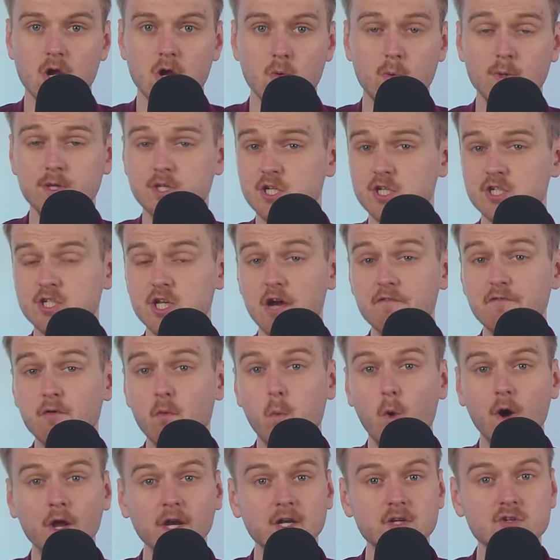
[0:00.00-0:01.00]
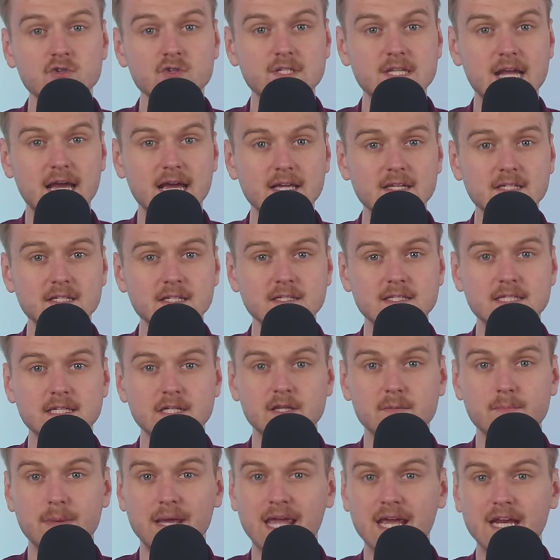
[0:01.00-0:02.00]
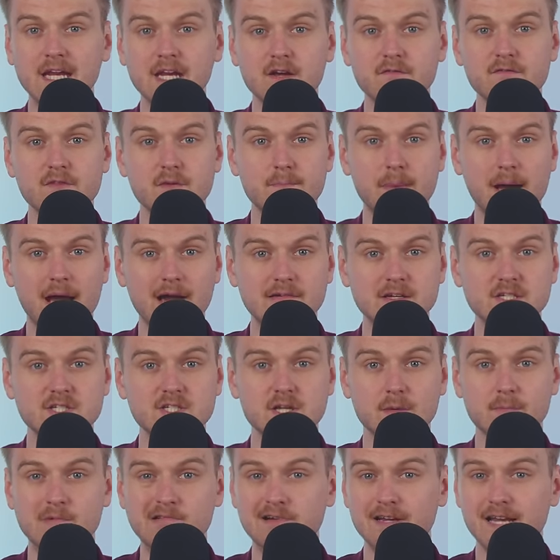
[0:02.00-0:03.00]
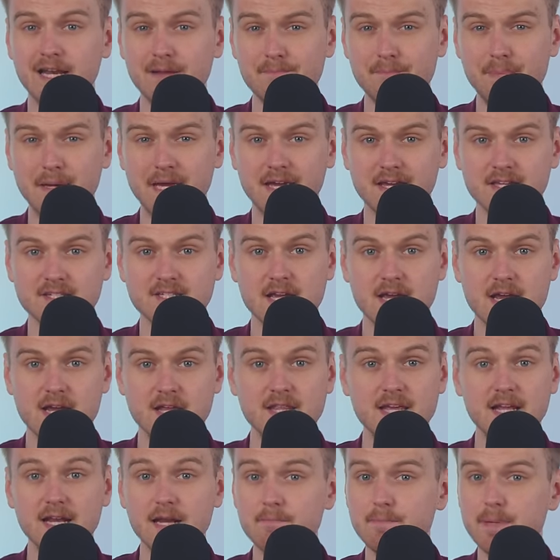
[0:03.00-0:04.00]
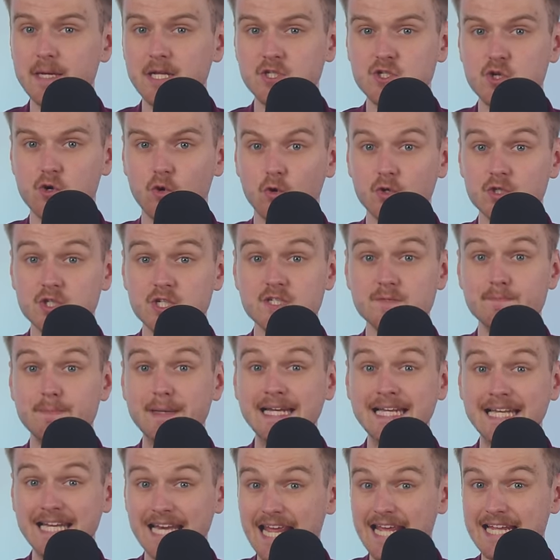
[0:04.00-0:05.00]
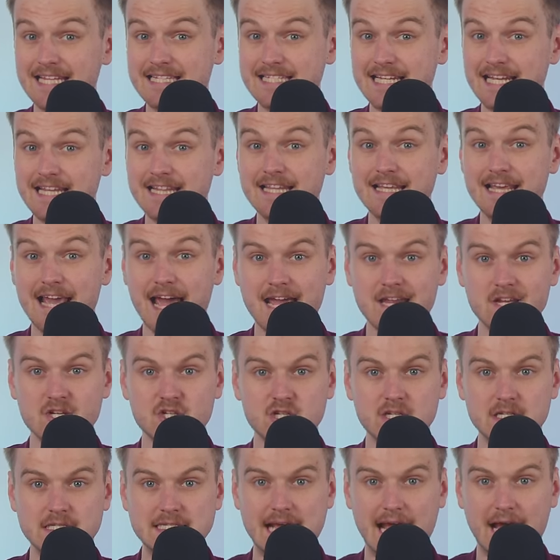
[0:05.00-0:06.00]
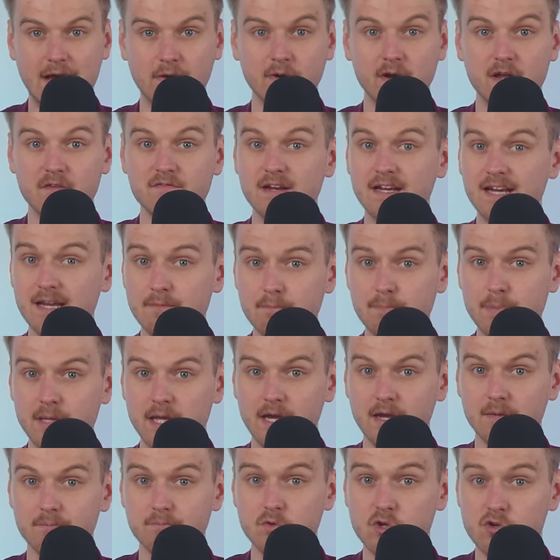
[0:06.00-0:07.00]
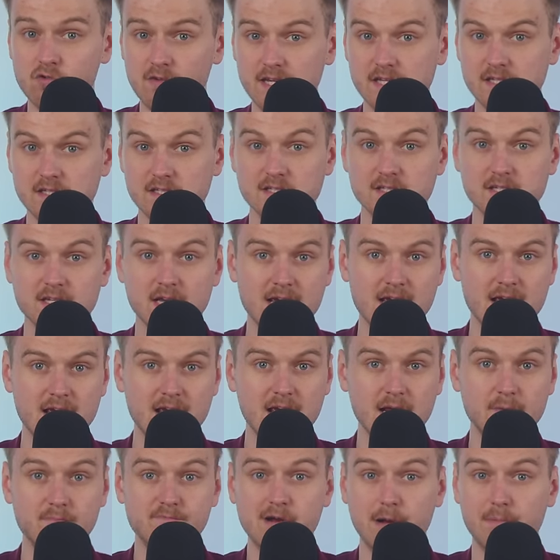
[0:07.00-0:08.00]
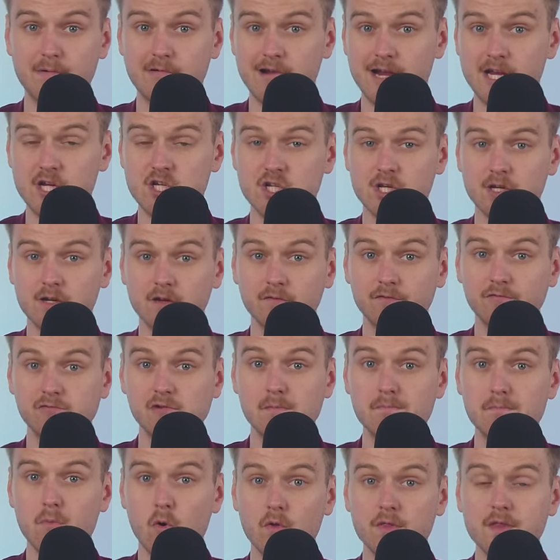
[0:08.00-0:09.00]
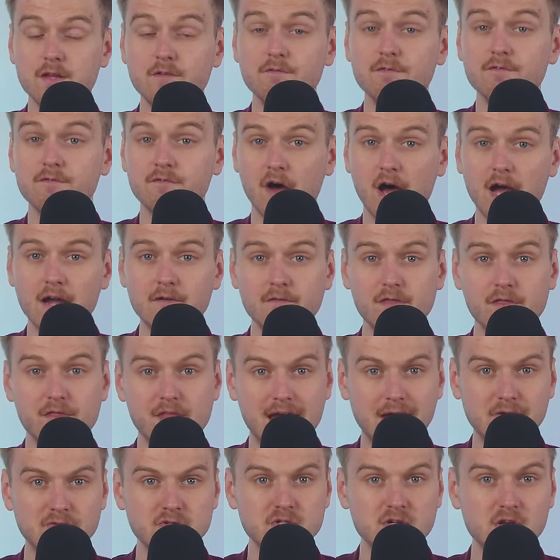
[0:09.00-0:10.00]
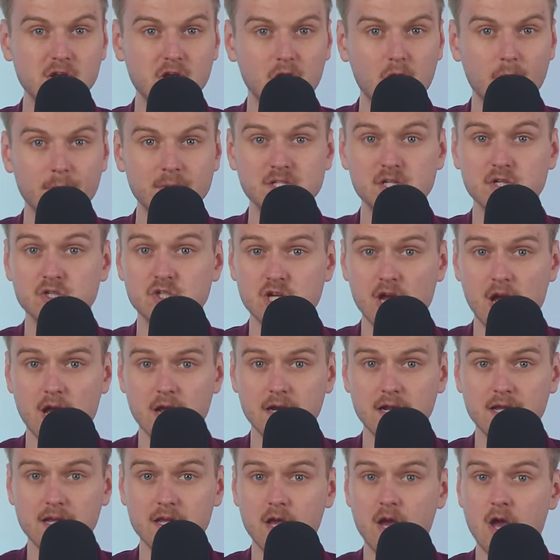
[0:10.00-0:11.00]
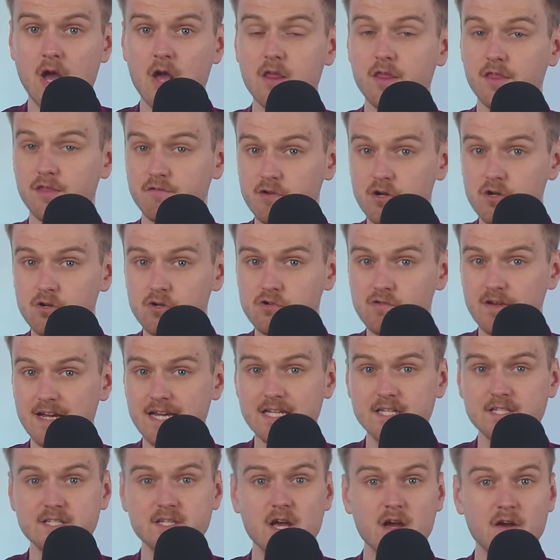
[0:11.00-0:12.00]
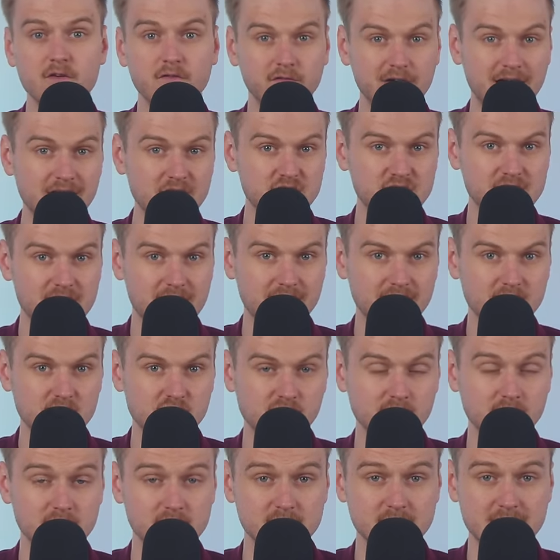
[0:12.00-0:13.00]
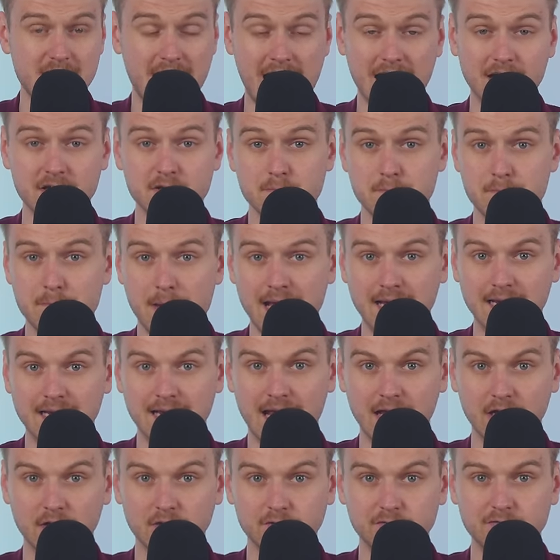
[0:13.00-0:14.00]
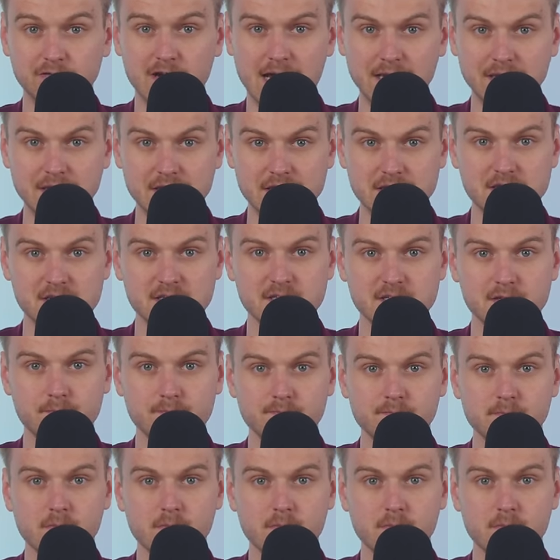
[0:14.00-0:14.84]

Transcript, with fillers: With just over 100 days until the beginning of the Paris Summer Olympics, the Olympic torch has been lit in the ancient town of Olympia, Greece, in preparation for a more than 5,000 kilometre journey through Greece, French territories, and mainland France.